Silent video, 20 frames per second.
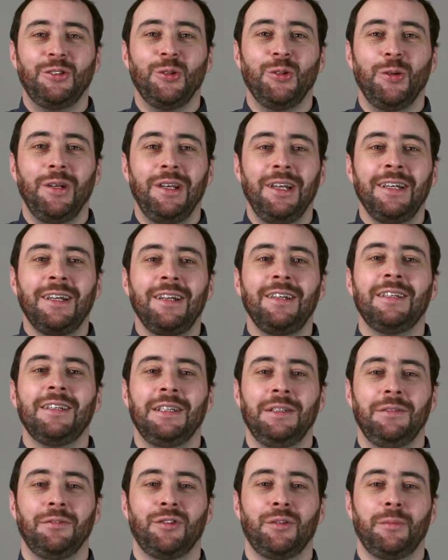too little
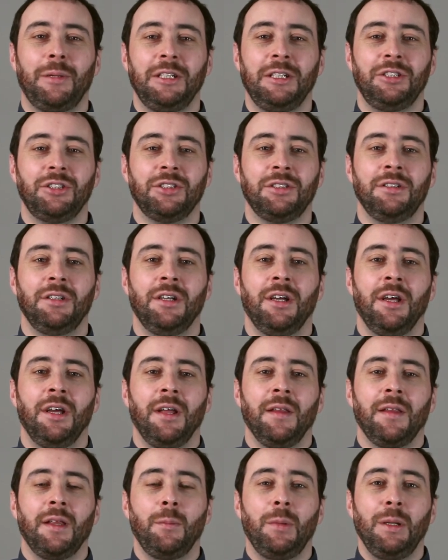information,
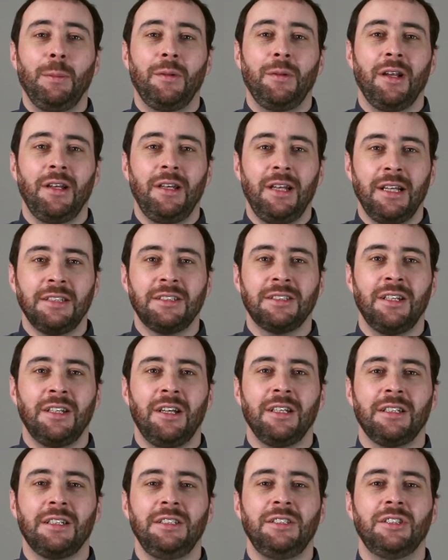then people are less
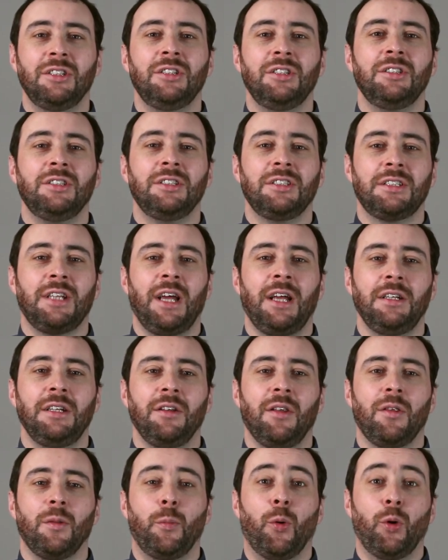likely to
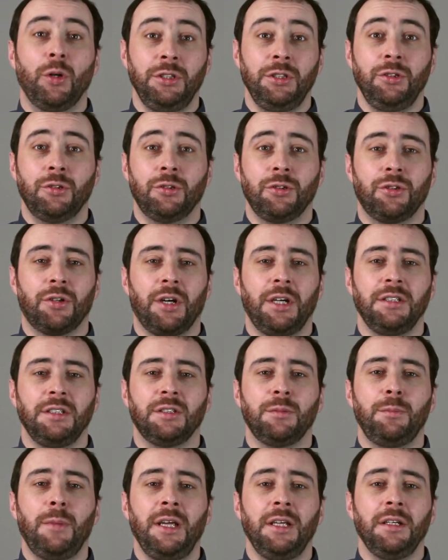understand the point you're trying
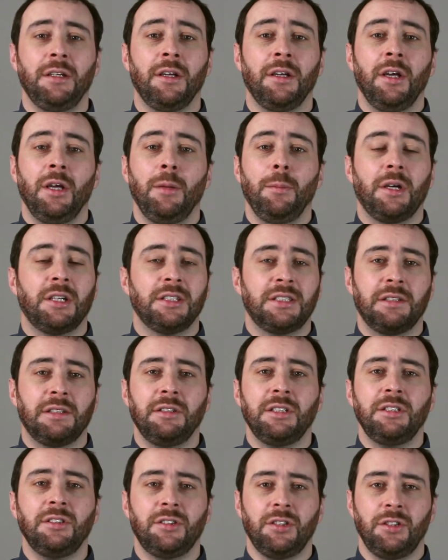to make because there
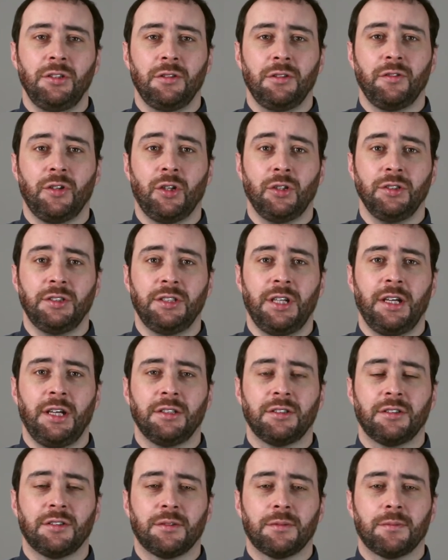isn't enough
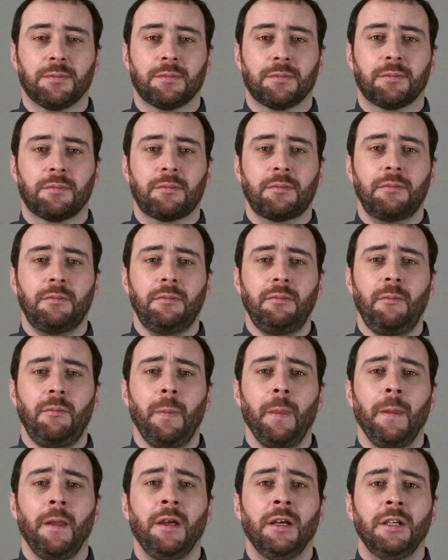context.
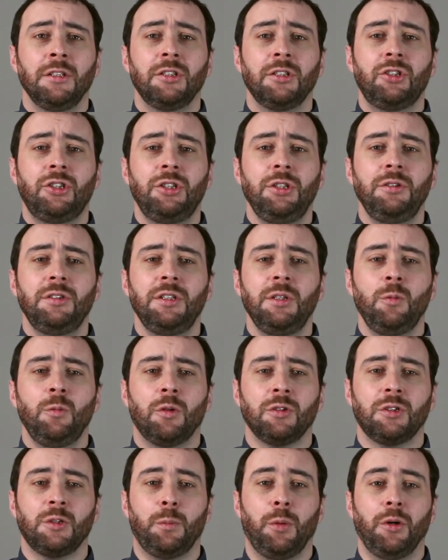So choosing
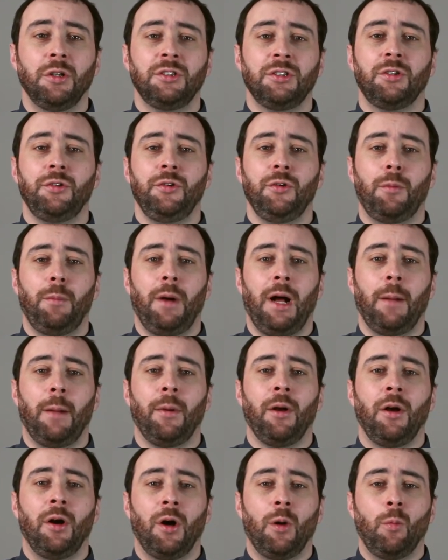what to put on your
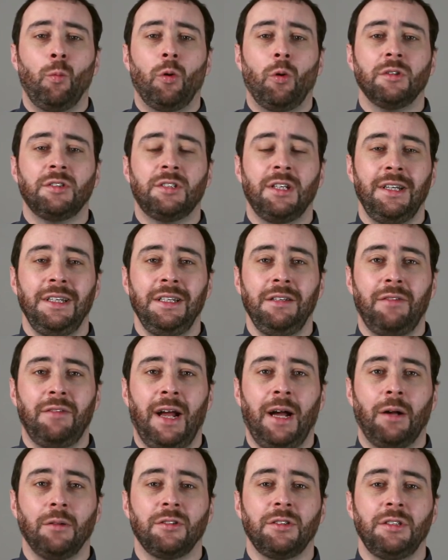map and what to leave
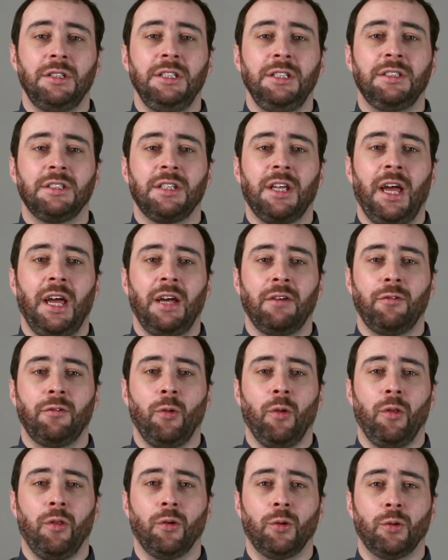out needs
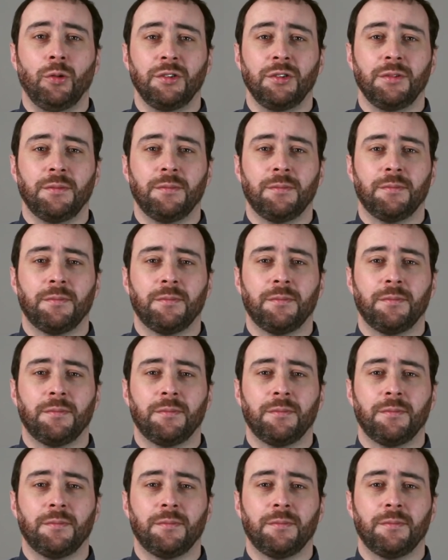careful thought.